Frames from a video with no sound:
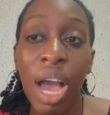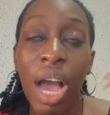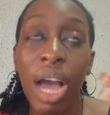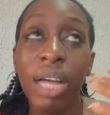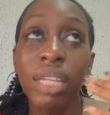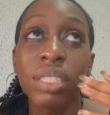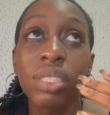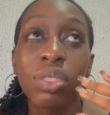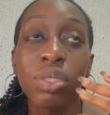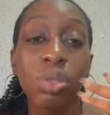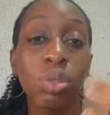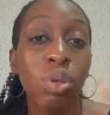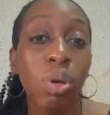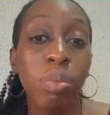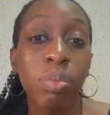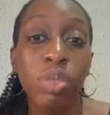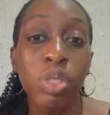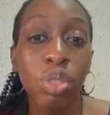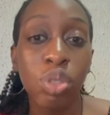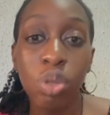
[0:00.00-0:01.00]
and
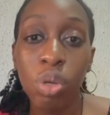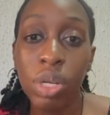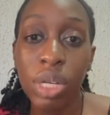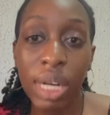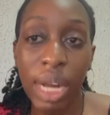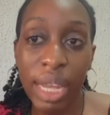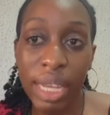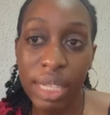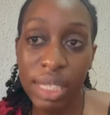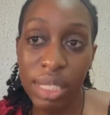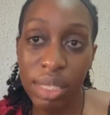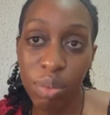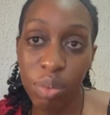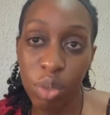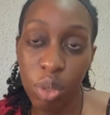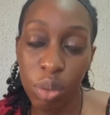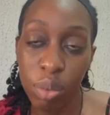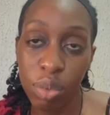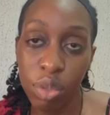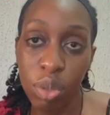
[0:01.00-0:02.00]
some stroke-like
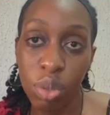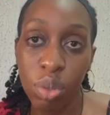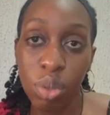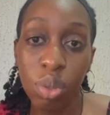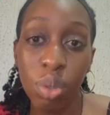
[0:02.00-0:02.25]
symptoms too.